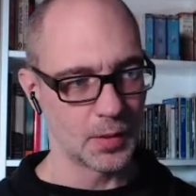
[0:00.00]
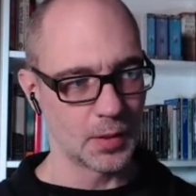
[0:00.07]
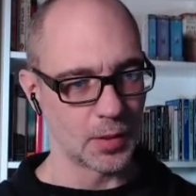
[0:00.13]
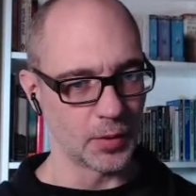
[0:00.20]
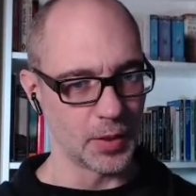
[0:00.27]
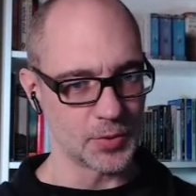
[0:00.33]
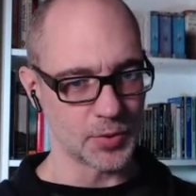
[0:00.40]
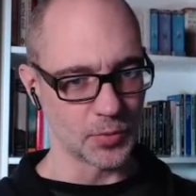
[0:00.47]
All
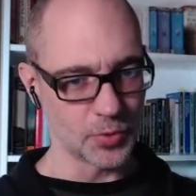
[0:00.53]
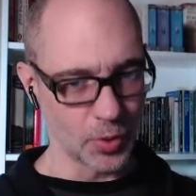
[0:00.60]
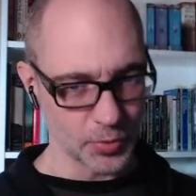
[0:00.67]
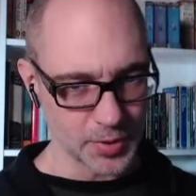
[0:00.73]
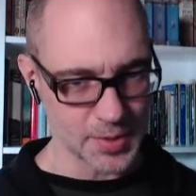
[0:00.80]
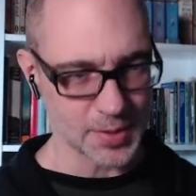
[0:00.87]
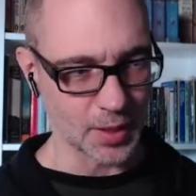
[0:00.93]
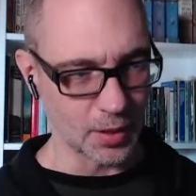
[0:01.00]
right, so note
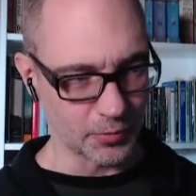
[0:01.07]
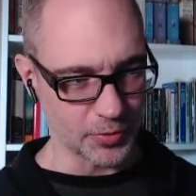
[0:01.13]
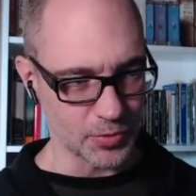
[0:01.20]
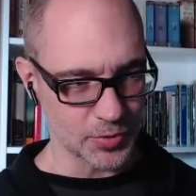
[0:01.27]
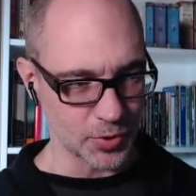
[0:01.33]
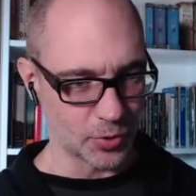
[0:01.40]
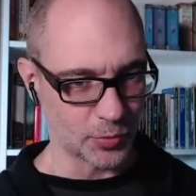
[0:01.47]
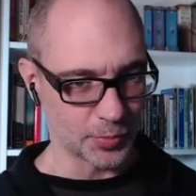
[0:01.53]
to self,
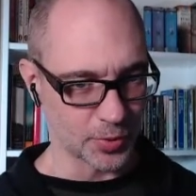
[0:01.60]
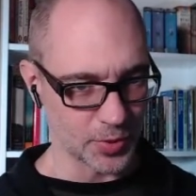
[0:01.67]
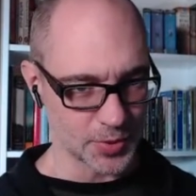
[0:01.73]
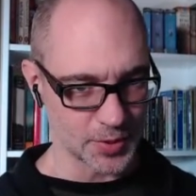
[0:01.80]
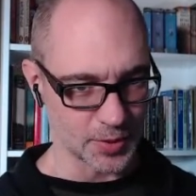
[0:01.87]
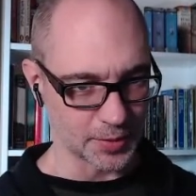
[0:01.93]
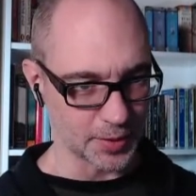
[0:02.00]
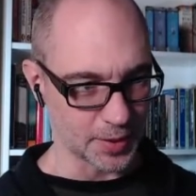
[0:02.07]
use hold
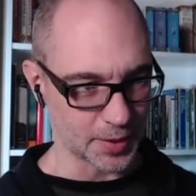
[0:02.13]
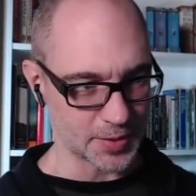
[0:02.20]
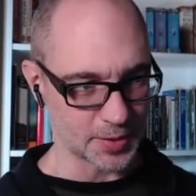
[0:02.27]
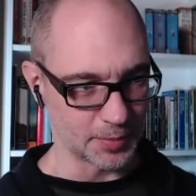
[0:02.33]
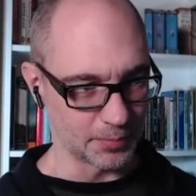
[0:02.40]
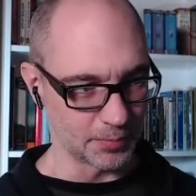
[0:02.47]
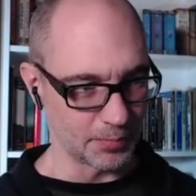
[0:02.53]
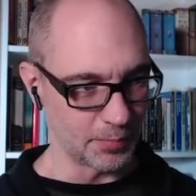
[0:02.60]
person on like
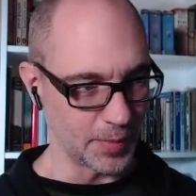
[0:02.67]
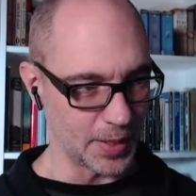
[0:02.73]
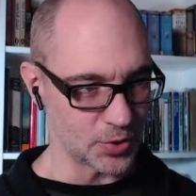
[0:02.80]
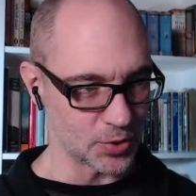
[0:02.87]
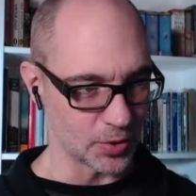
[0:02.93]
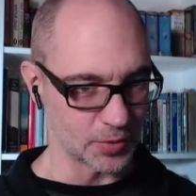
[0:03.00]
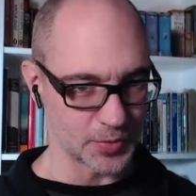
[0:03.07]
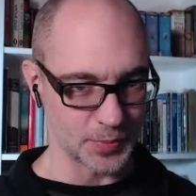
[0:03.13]
some
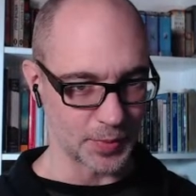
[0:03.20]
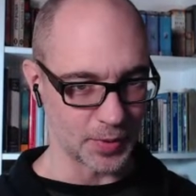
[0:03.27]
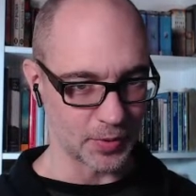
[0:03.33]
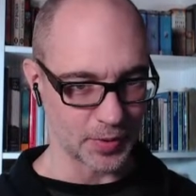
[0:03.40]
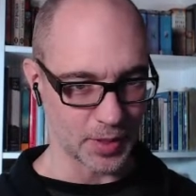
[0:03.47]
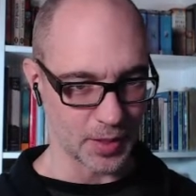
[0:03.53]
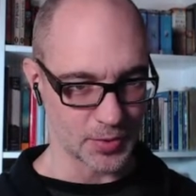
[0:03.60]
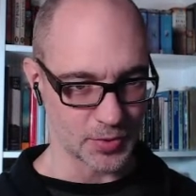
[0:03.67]
major
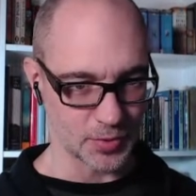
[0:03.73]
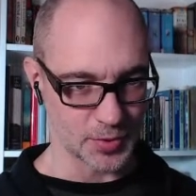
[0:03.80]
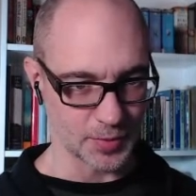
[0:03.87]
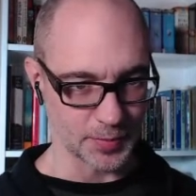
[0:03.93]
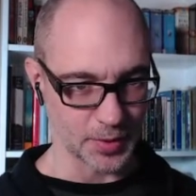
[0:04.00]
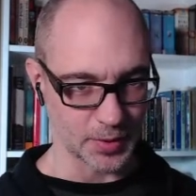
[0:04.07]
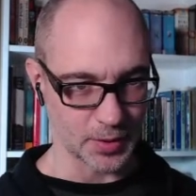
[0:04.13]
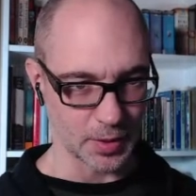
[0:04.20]
spellcaster or
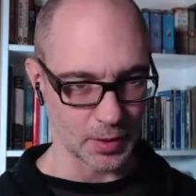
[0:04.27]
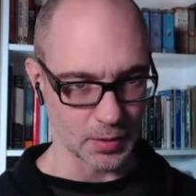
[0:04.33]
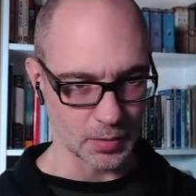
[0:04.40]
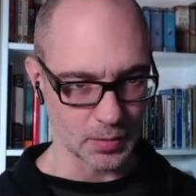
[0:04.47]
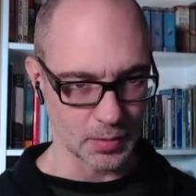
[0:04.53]
something like that.